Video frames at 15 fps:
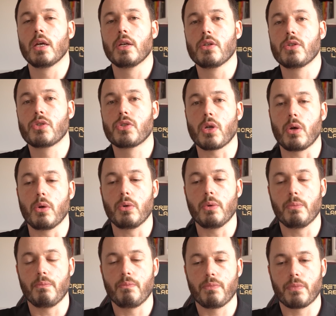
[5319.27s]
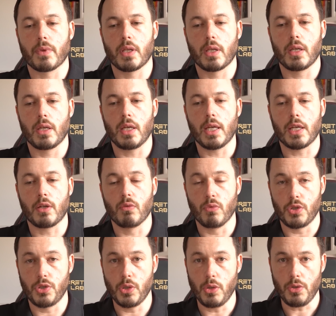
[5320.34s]
So it can
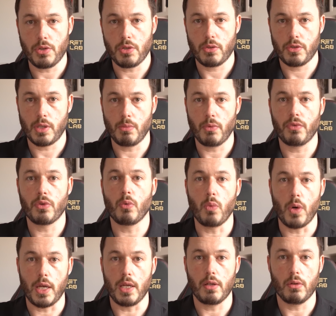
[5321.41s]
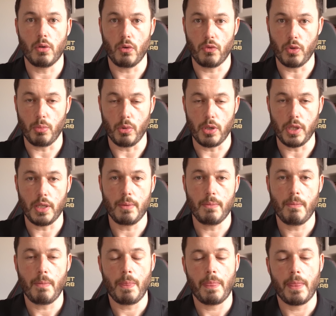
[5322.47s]
reduce some of the weight of your body.
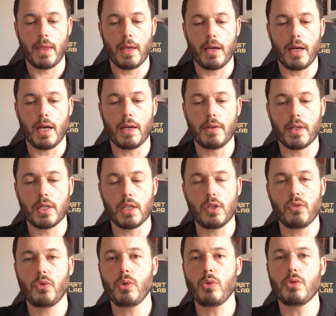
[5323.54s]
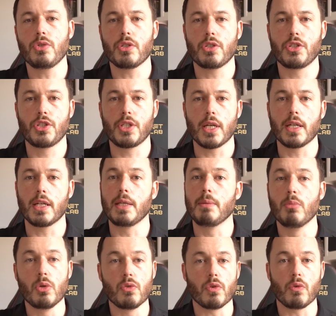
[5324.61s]
And then if you just gently
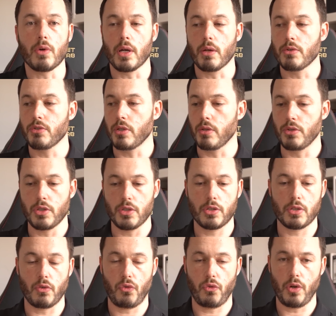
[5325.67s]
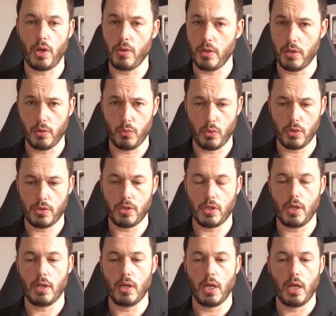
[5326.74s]
move around, so just float in the
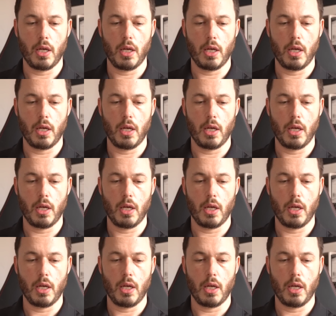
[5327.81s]
water,